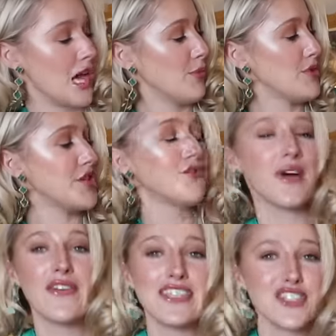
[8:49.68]
I'm also
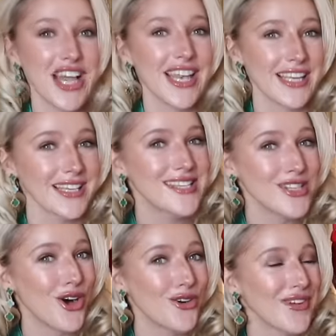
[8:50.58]
very jealous
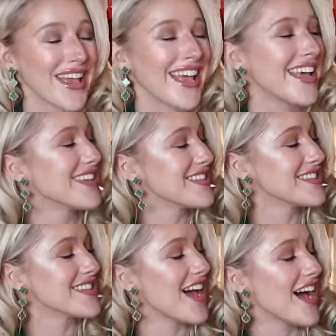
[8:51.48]
of
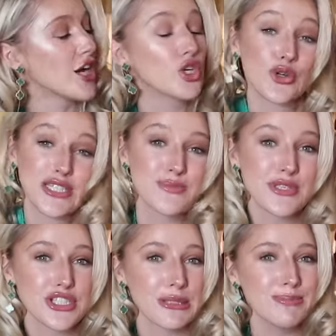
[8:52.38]
his
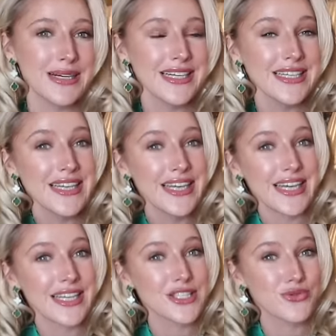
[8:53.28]
Christmas jumper.
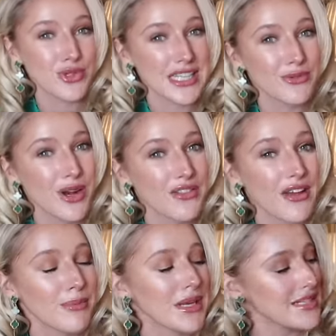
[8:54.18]
It is really rather
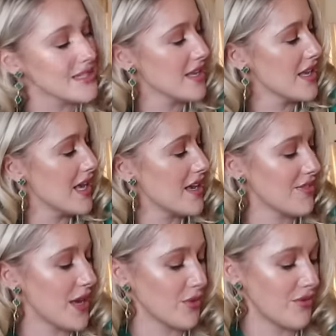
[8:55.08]
fabulous if
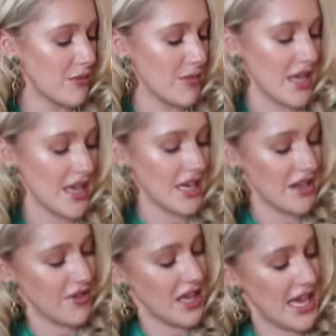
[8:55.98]
that would fit me, and
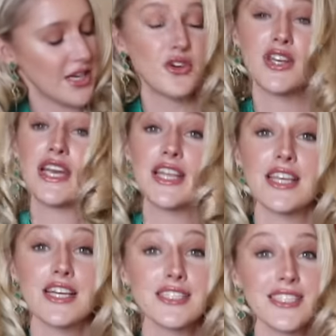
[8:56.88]
if he had on
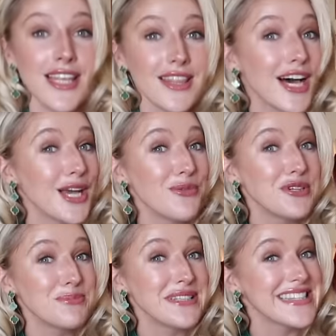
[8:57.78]
anything underneath, I
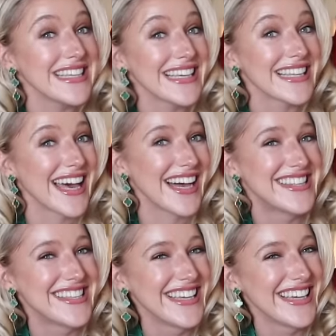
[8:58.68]
would be stealing
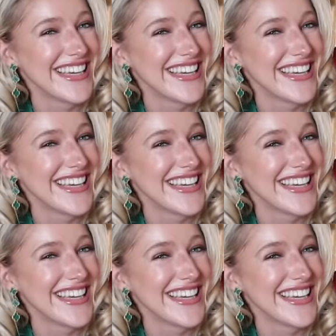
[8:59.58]
that.